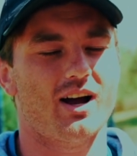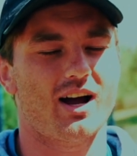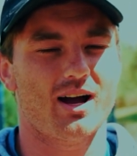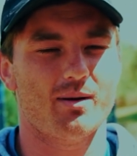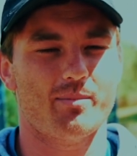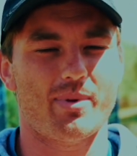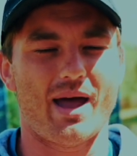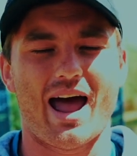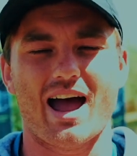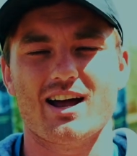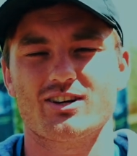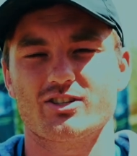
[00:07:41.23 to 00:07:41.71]

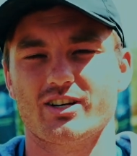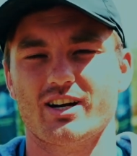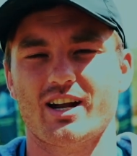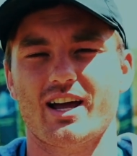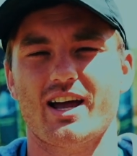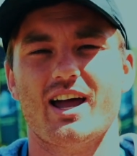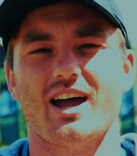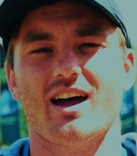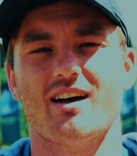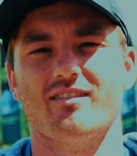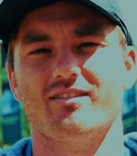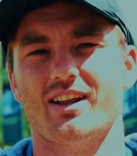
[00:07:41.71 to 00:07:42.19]
passion
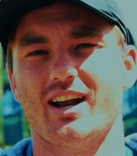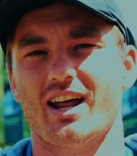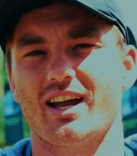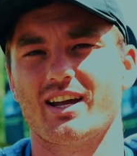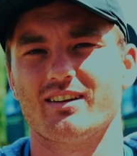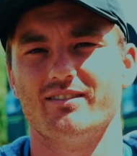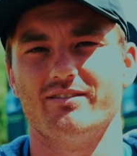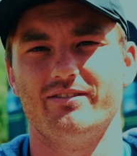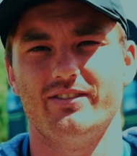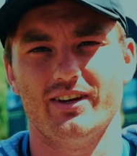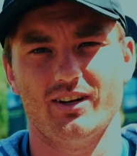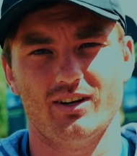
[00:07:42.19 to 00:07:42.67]
I have that I
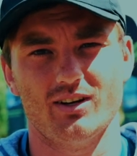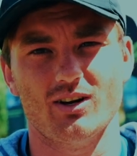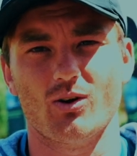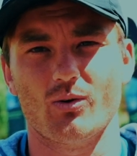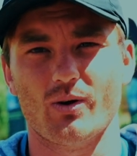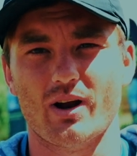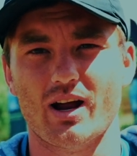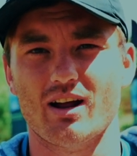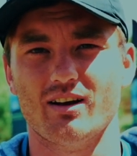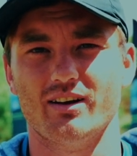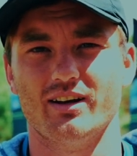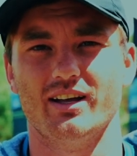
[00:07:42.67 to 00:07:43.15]
can fit
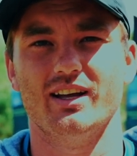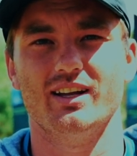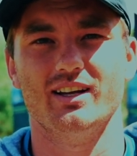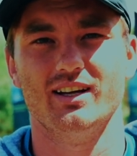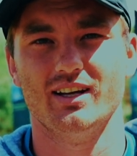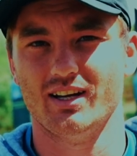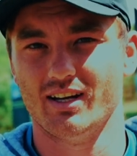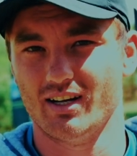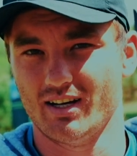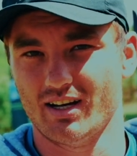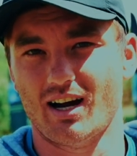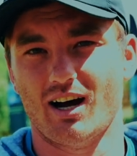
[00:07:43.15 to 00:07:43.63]
around it,
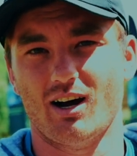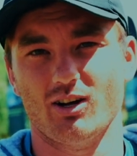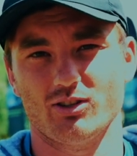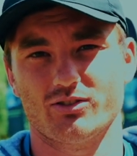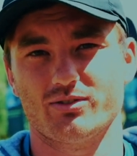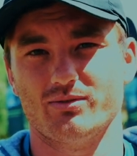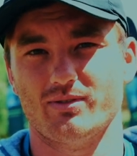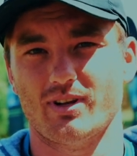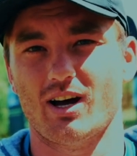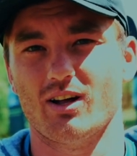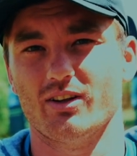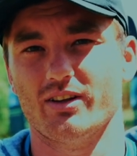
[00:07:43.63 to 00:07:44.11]

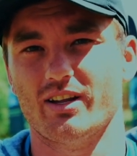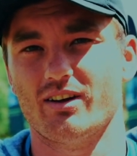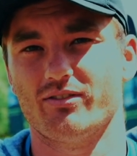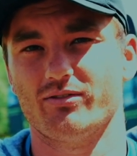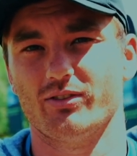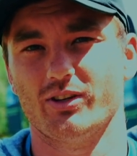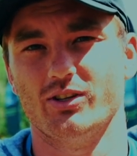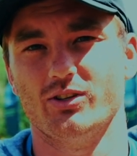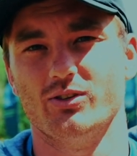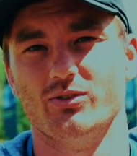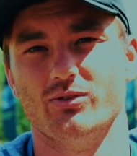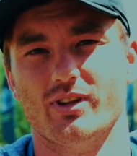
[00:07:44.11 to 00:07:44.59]
I'll
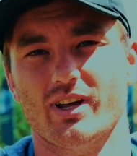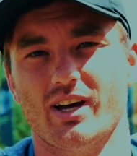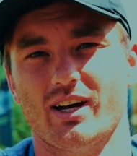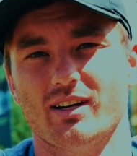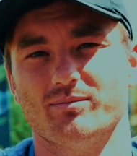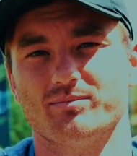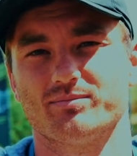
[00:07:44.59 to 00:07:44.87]
definitely do that.